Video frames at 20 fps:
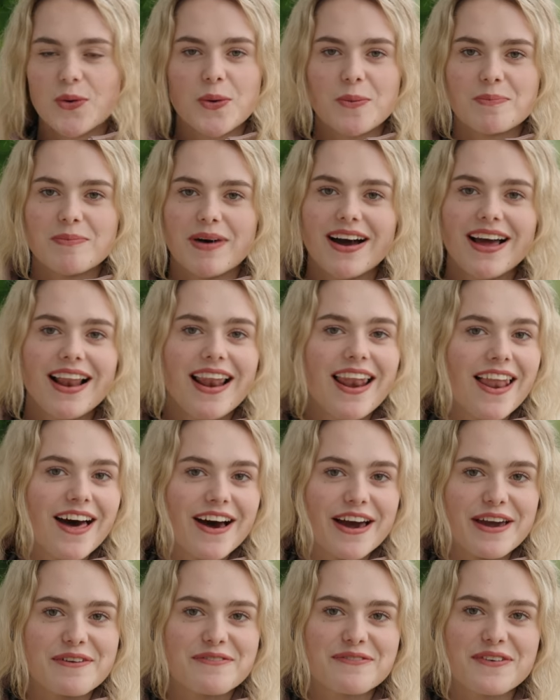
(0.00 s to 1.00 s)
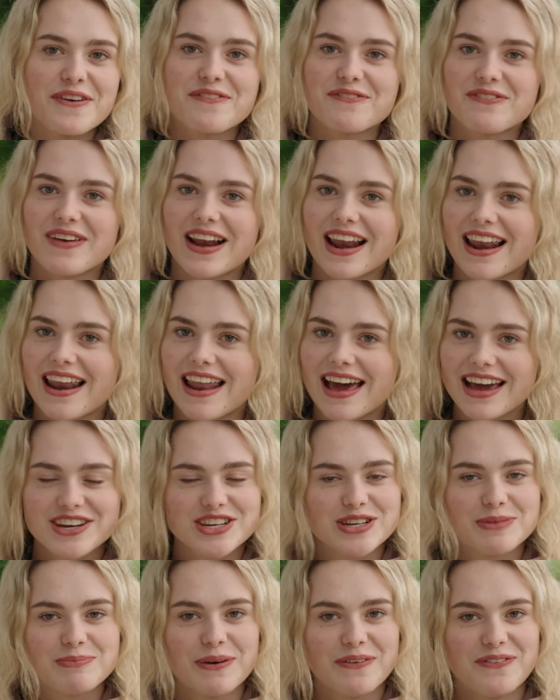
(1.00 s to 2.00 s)
my life
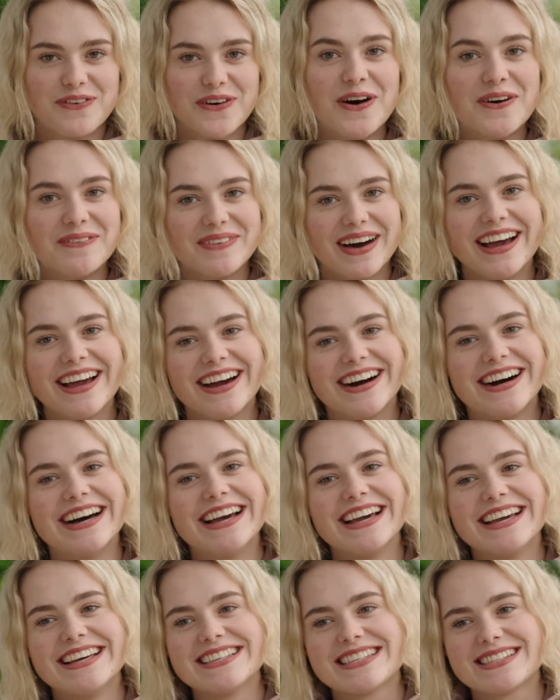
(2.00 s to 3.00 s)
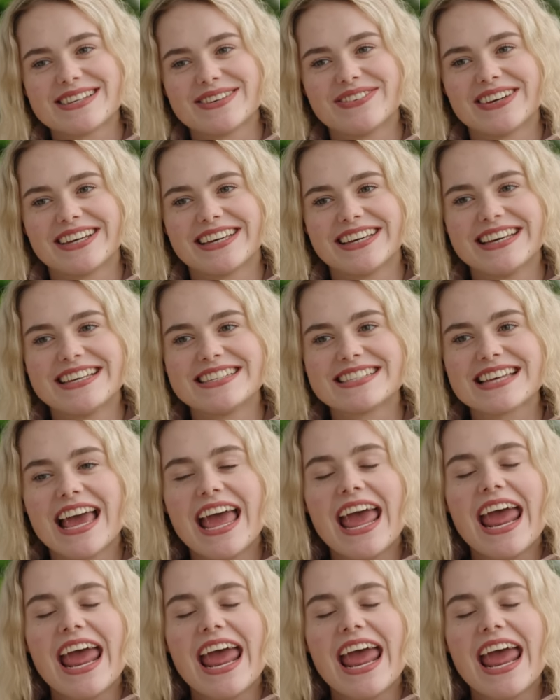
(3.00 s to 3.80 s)
flashed before my eyes because